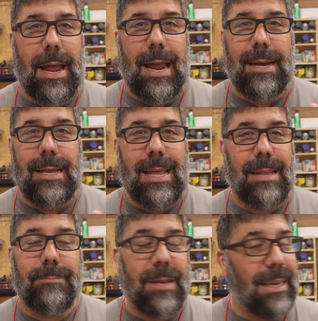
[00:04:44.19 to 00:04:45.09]
and
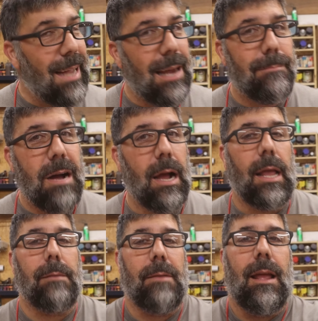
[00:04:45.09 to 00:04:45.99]
it's been kind of
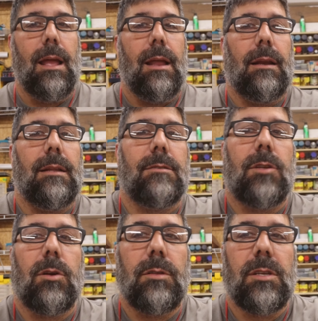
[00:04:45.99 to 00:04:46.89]
bugging me. Let's
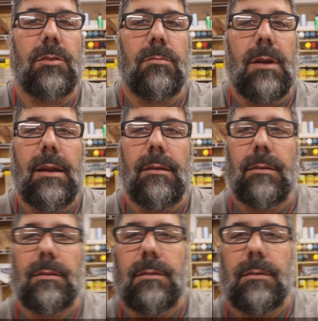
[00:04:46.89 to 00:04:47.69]
turn this around.